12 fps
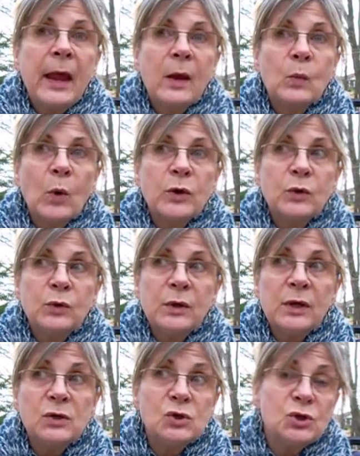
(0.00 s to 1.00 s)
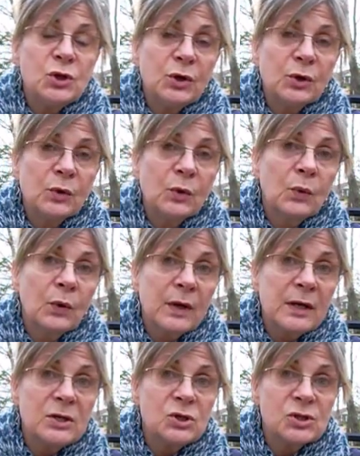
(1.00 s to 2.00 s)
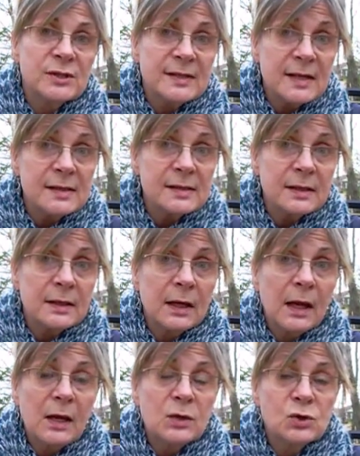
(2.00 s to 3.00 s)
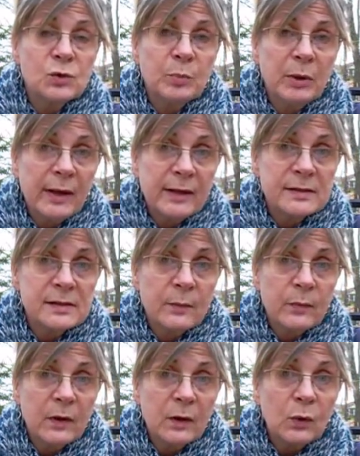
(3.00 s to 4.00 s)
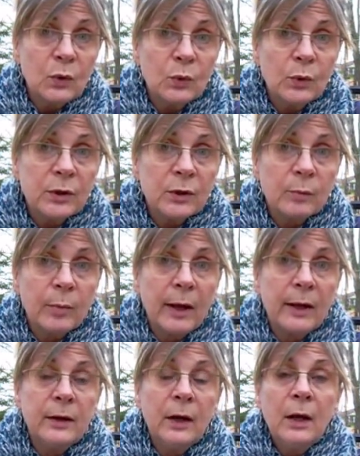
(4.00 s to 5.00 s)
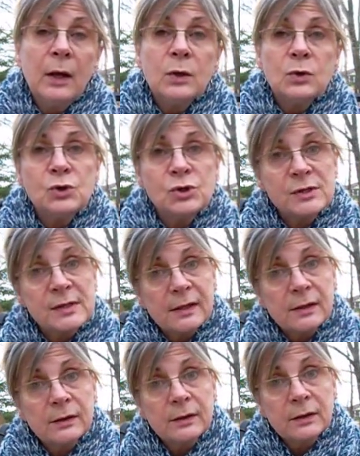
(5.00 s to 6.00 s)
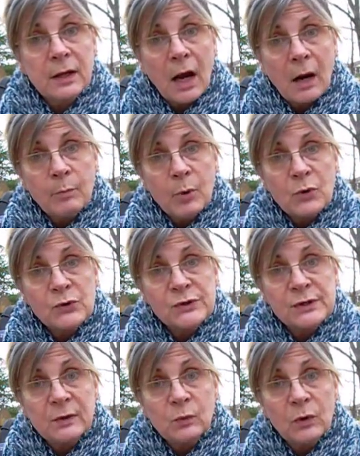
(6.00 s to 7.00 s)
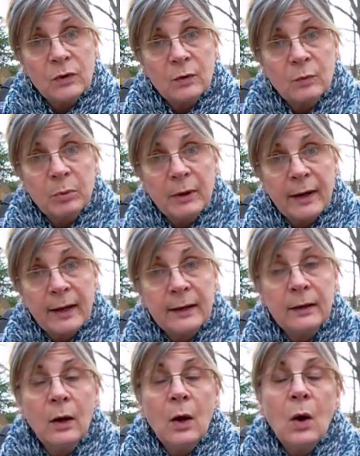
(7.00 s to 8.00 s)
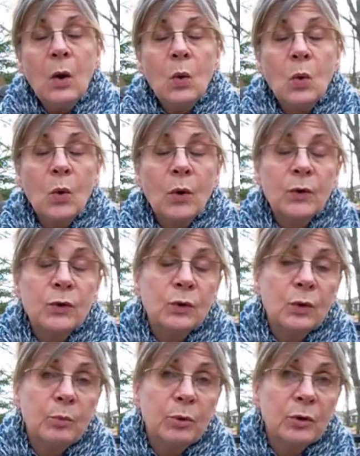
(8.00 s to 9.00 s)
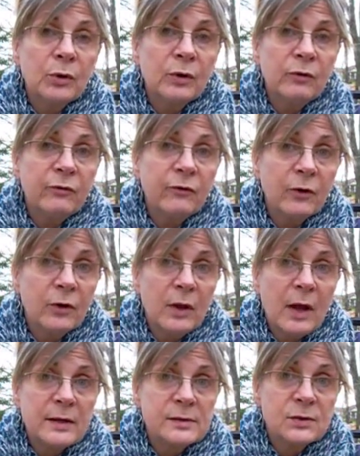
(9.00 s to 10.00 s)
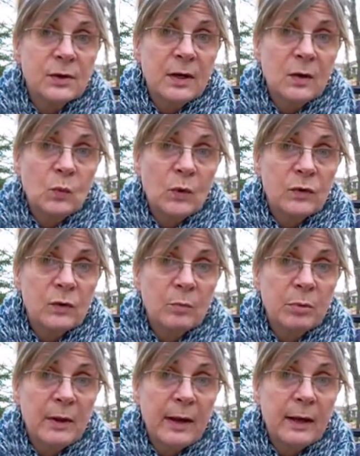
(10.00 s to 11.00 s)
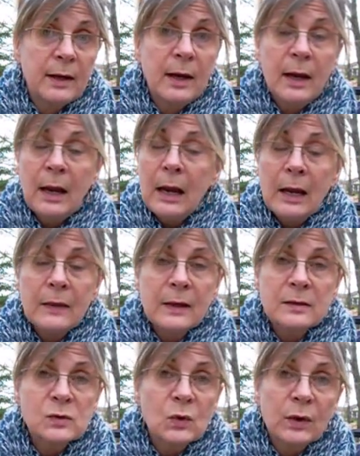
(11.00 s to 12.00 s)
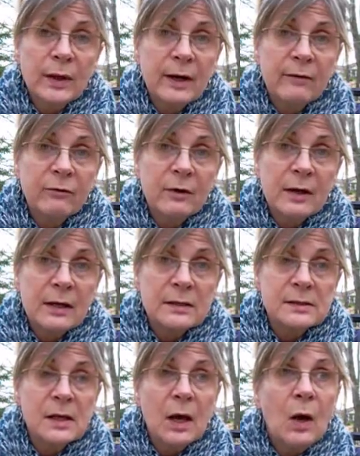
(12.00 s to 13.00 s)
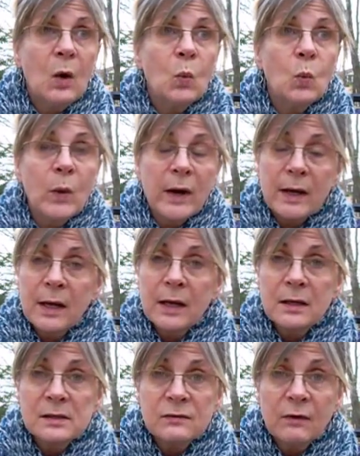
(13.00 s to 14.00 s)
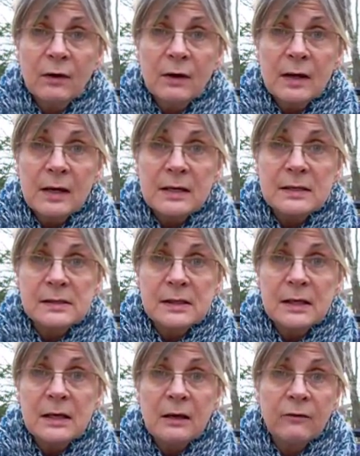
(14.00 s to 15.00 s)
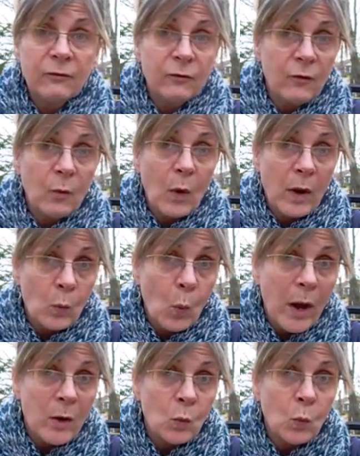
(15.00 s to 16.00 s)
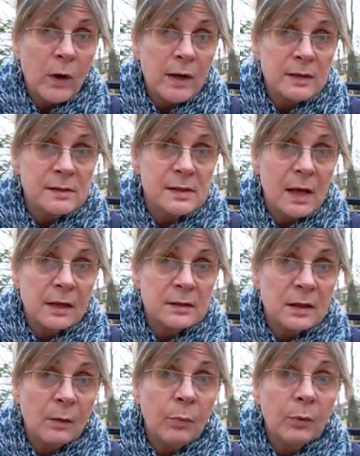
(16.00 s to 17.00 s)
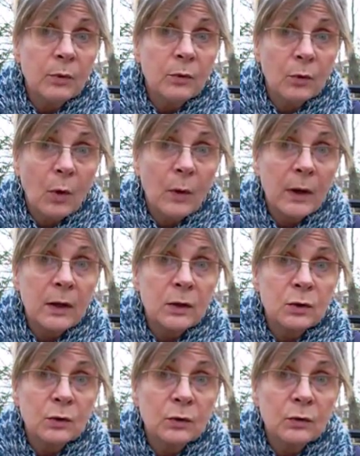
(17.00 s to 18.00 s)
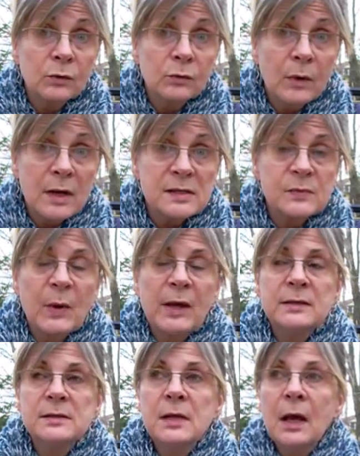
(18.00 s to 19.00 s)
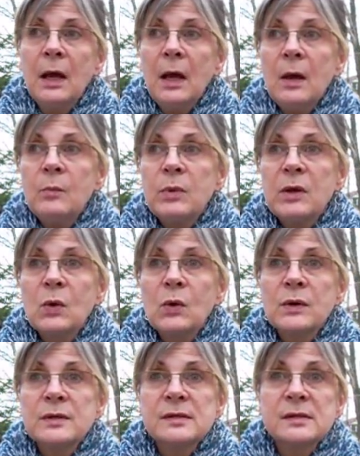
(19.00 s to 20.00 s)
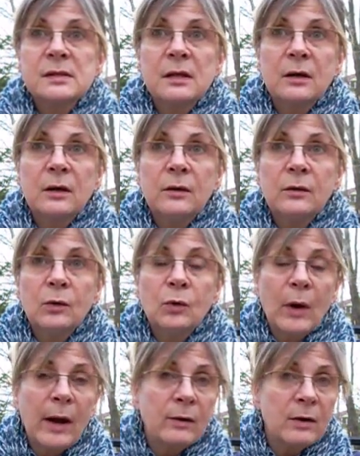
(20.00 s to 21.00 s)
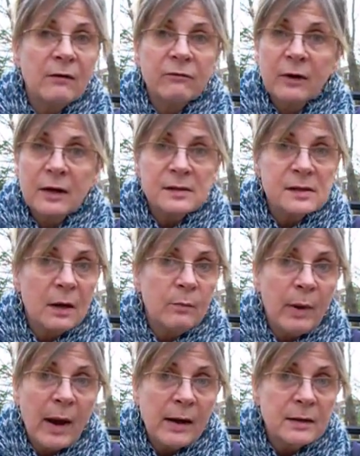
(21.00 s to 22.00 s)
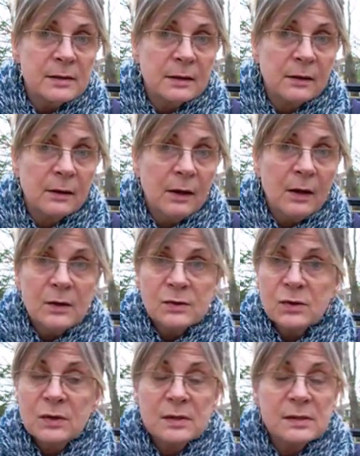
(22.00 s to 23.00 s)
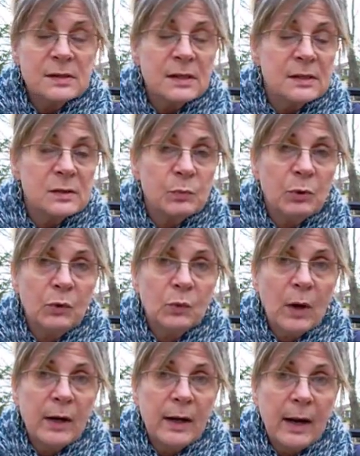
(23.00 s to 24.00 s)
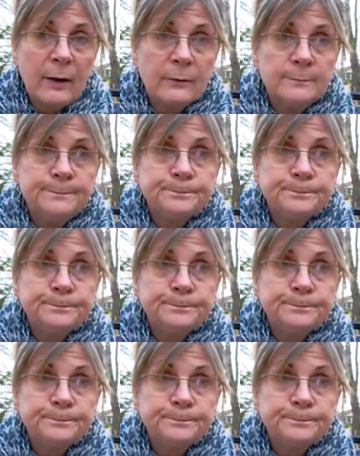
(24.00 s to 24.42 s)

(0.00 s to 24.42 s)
And when you, each year or each season, as you plant something new in your bed, you just add a little compost in with your plant, or you could put a little fertilizer in with your plant, and that's all it ever needs. Weeding is very easy if and when weeds end up growing in your raised beds, because the ground never gets compacted, so the seeds pull right out.